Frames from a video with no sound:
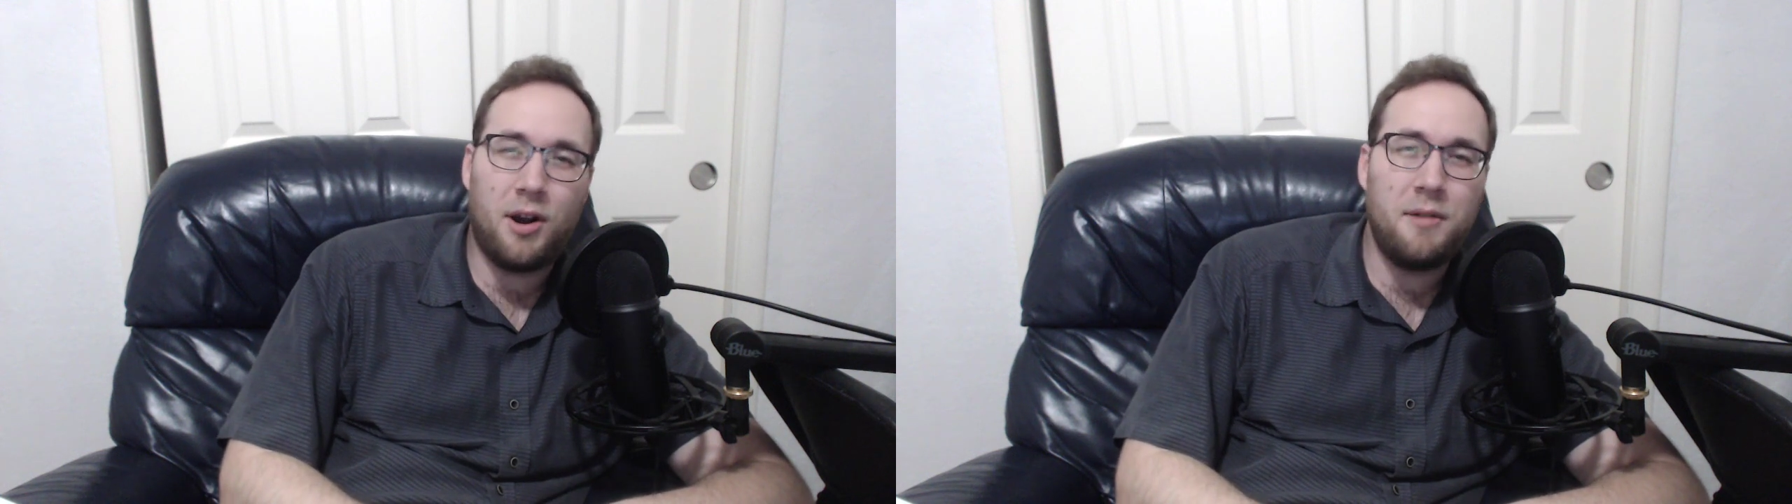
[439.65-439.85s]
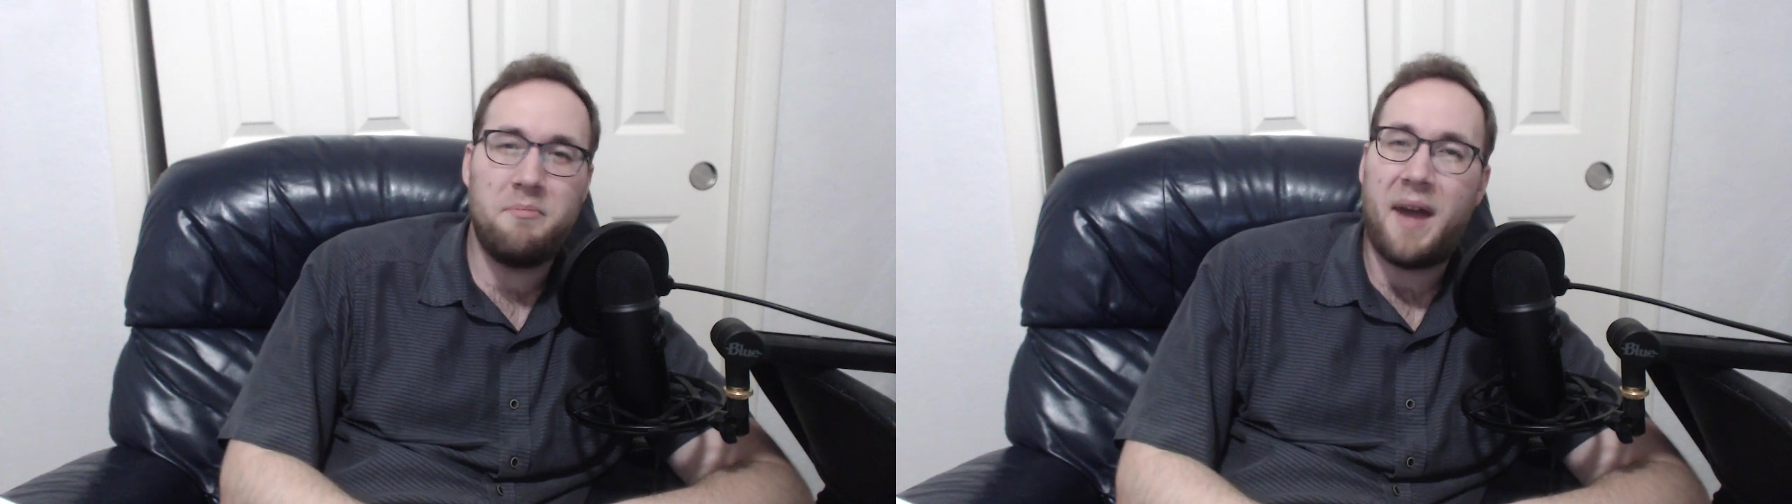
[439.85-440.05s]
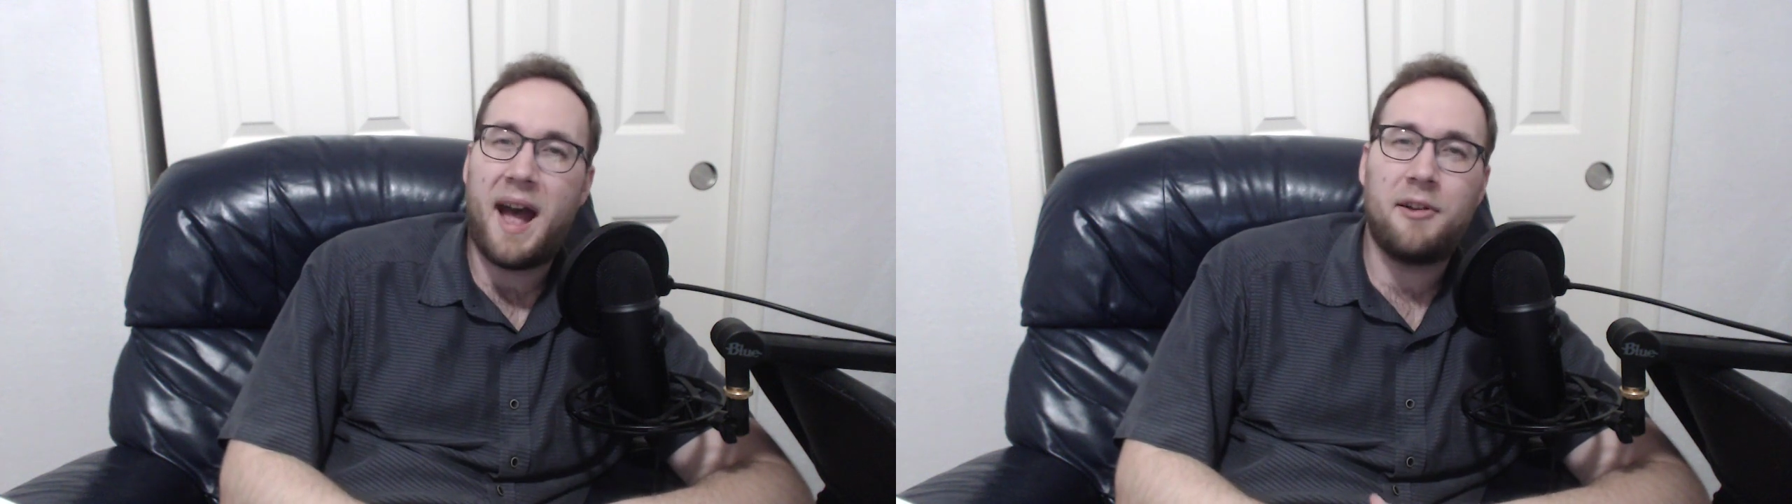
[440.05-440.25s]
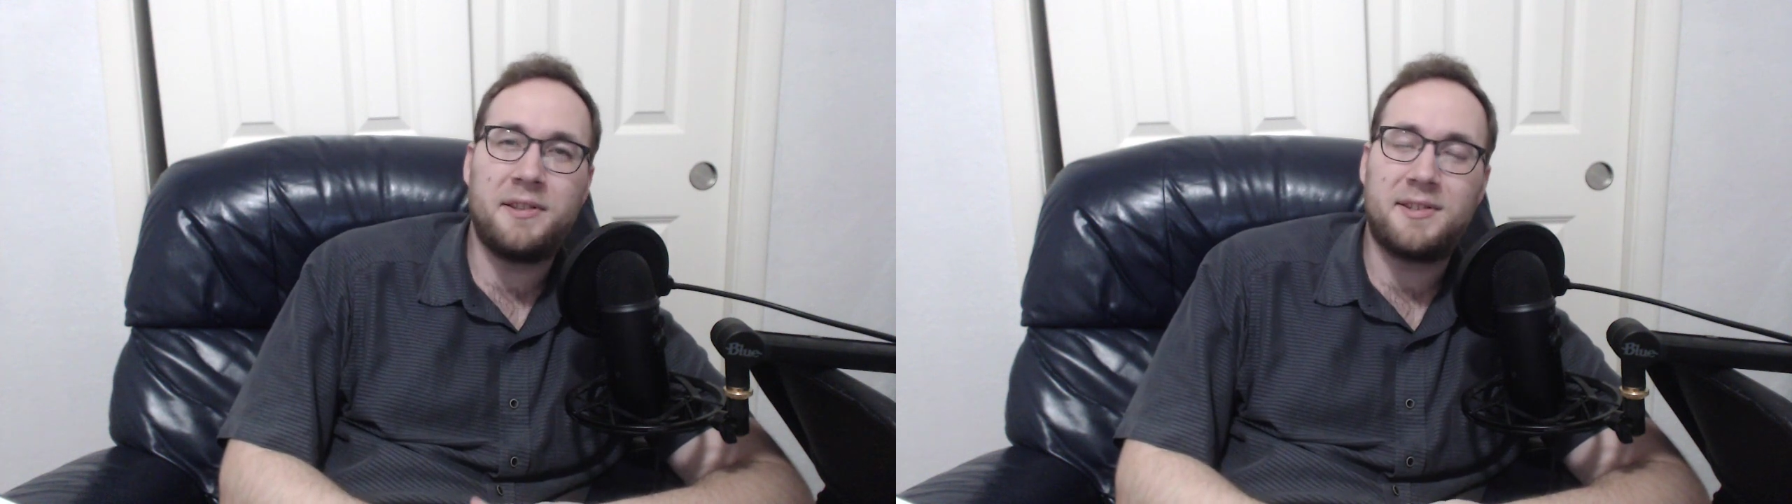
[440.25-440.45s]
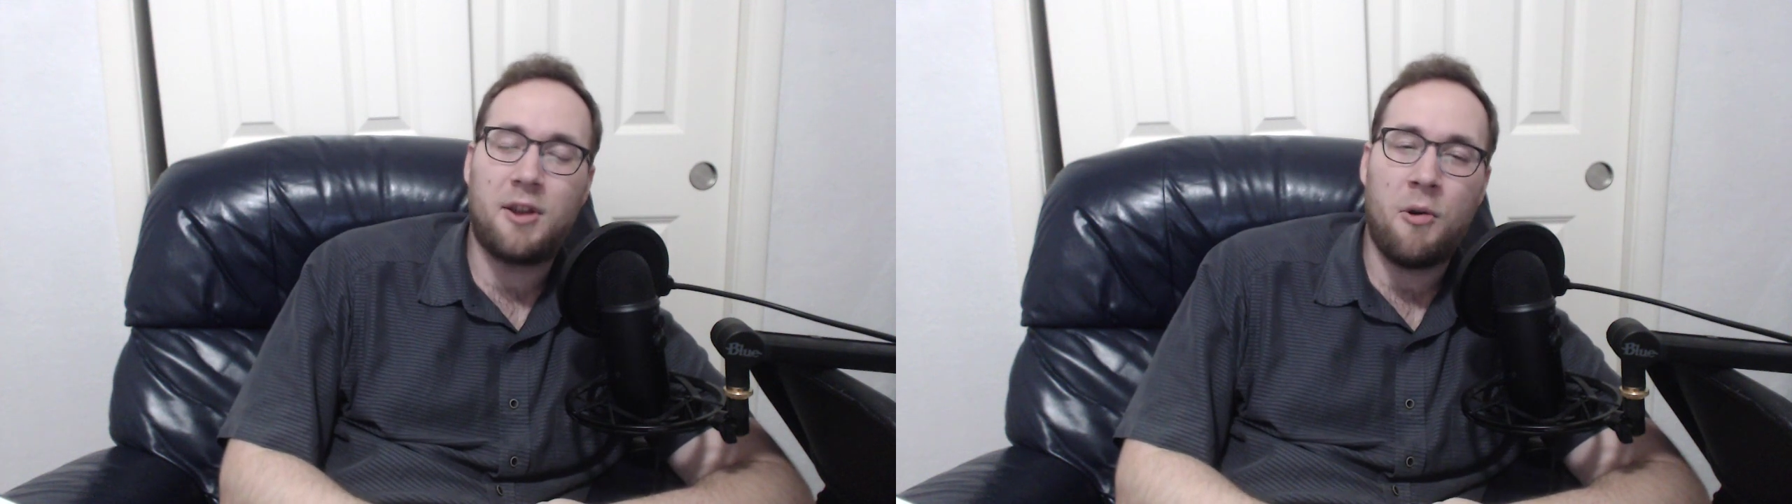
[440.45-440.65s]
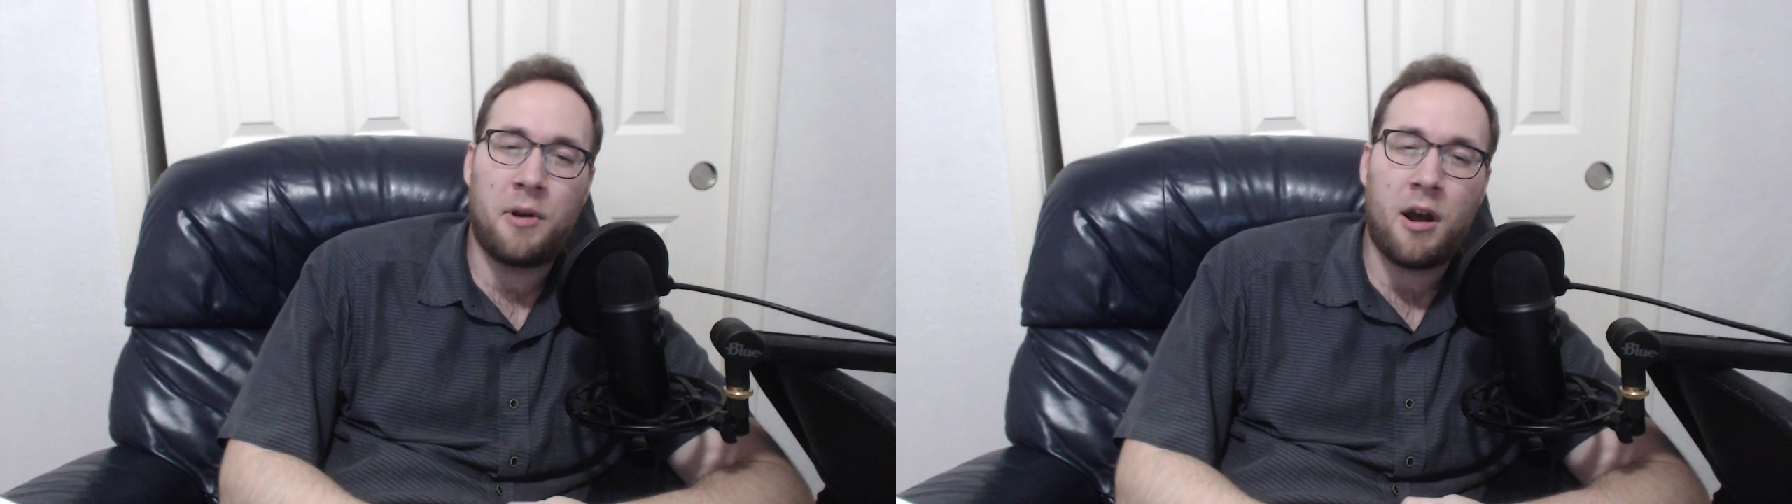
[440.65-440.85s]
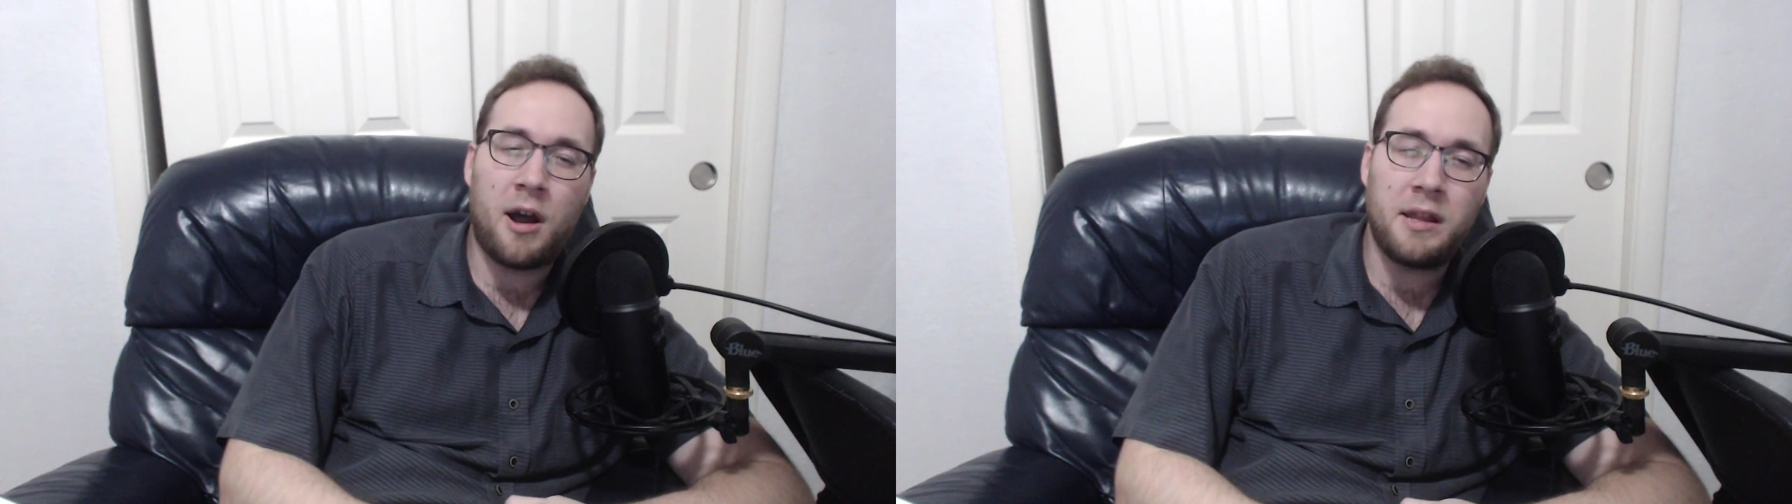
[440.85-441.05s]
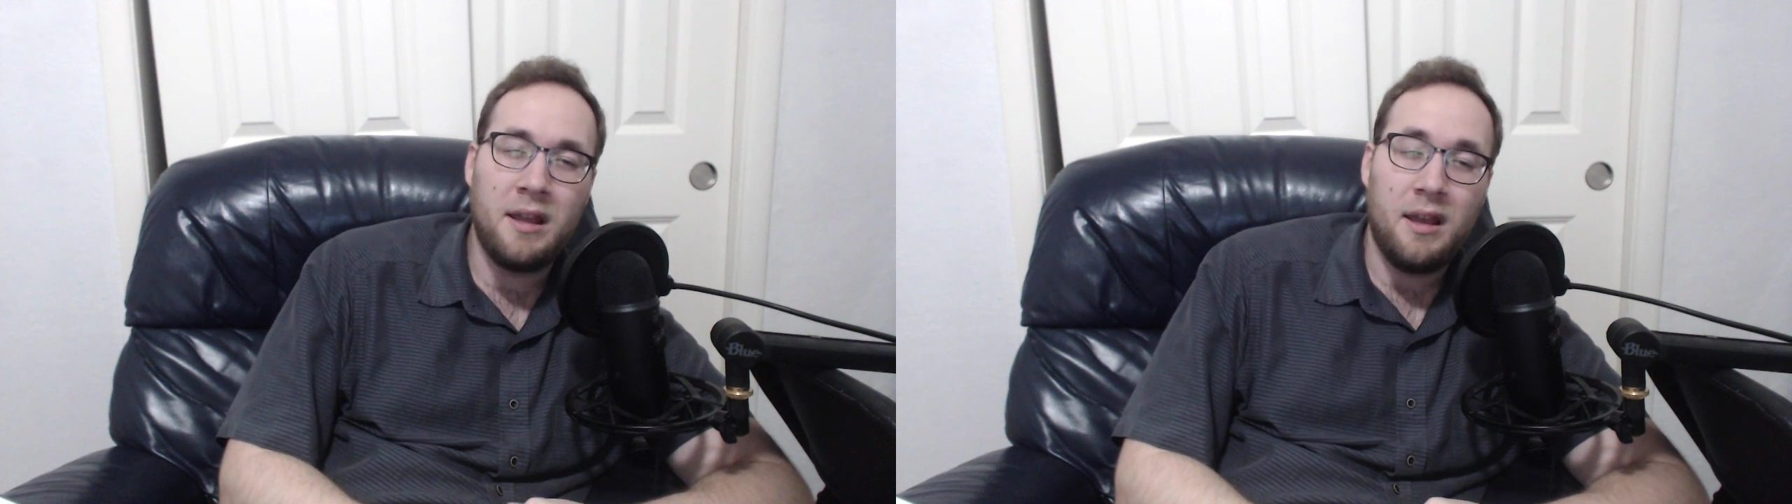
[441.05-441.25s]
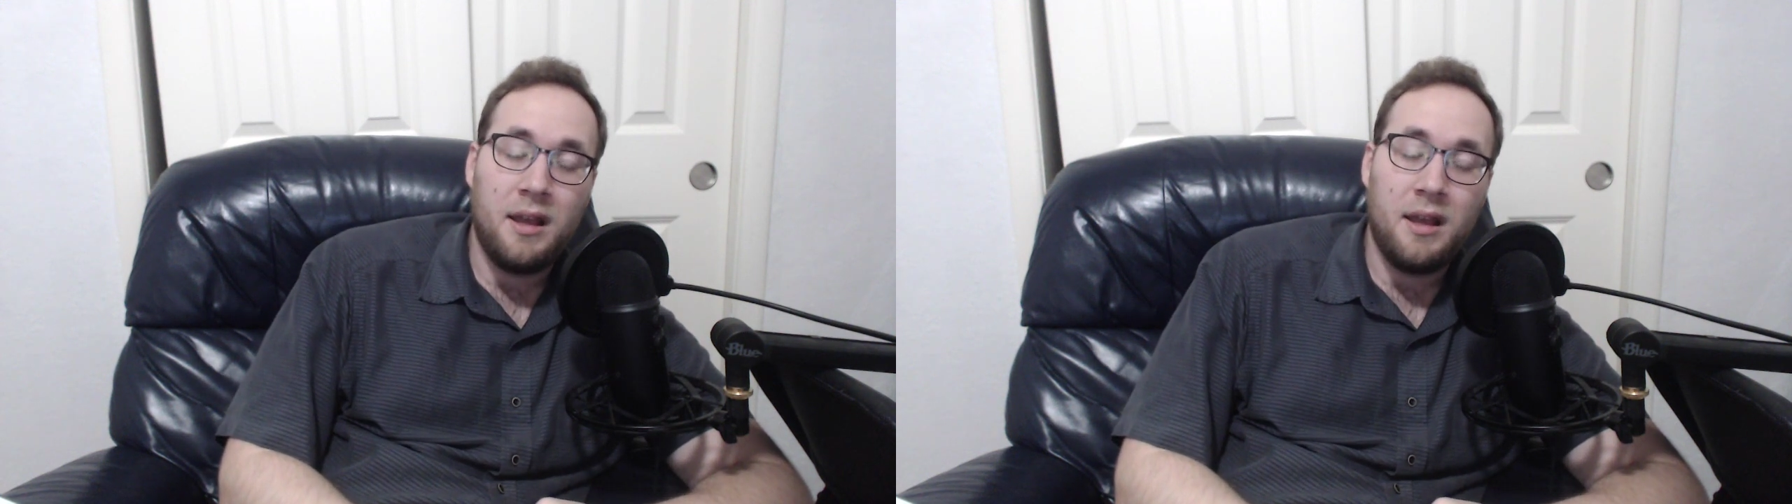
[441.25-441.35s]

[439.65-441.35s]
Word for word: unbalance going on.